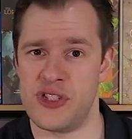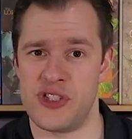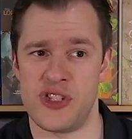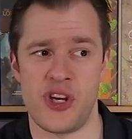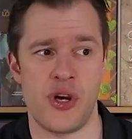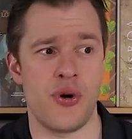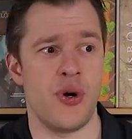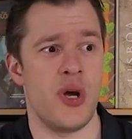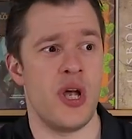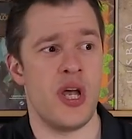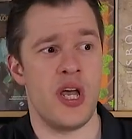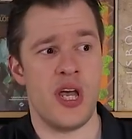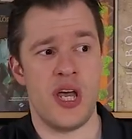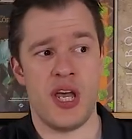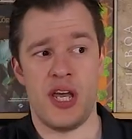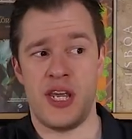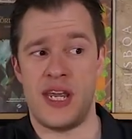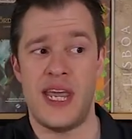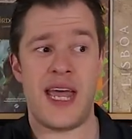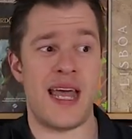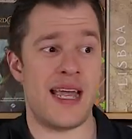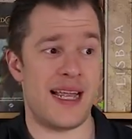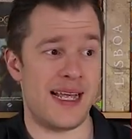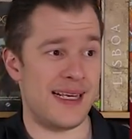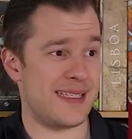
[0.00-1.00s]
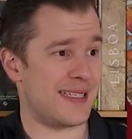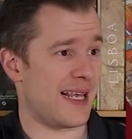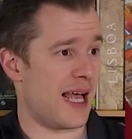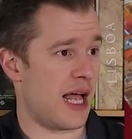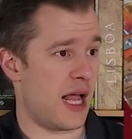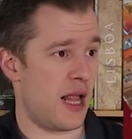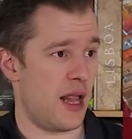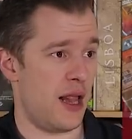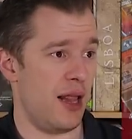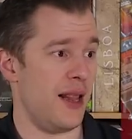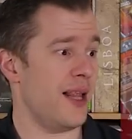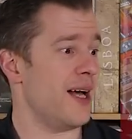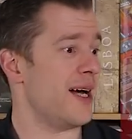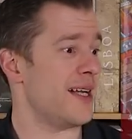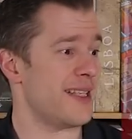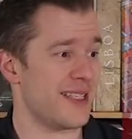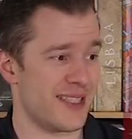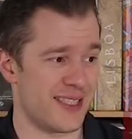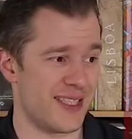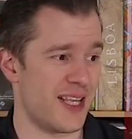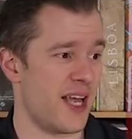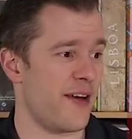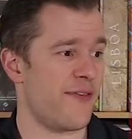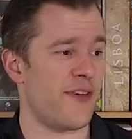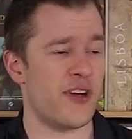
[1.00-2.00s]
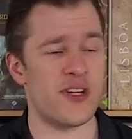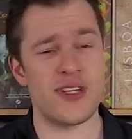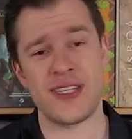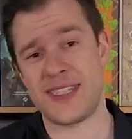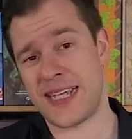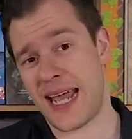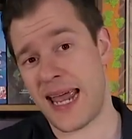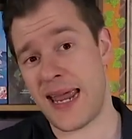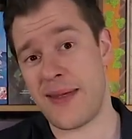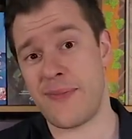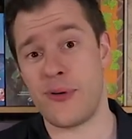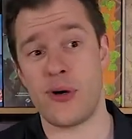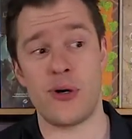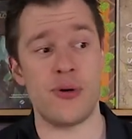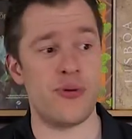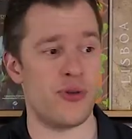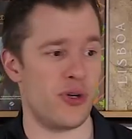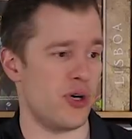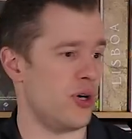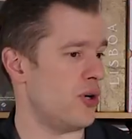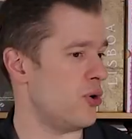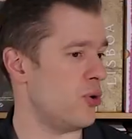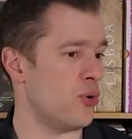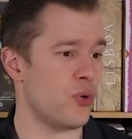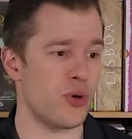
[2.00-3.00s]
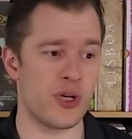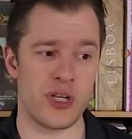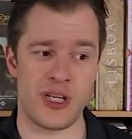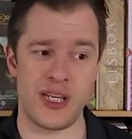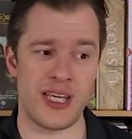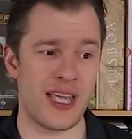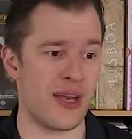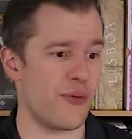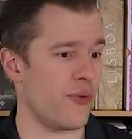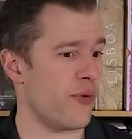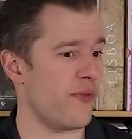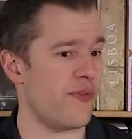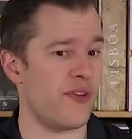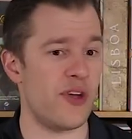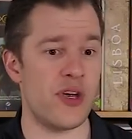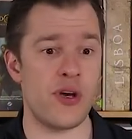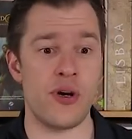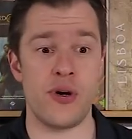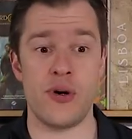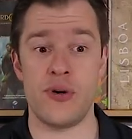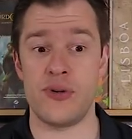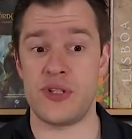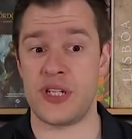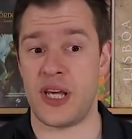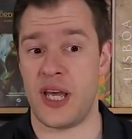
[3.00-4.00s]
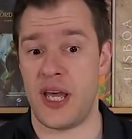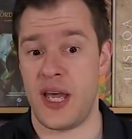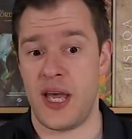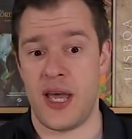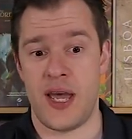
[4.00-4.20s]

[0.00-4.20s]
So, yeah, there's a lot of stuff on the table. Not all going to get reviewed.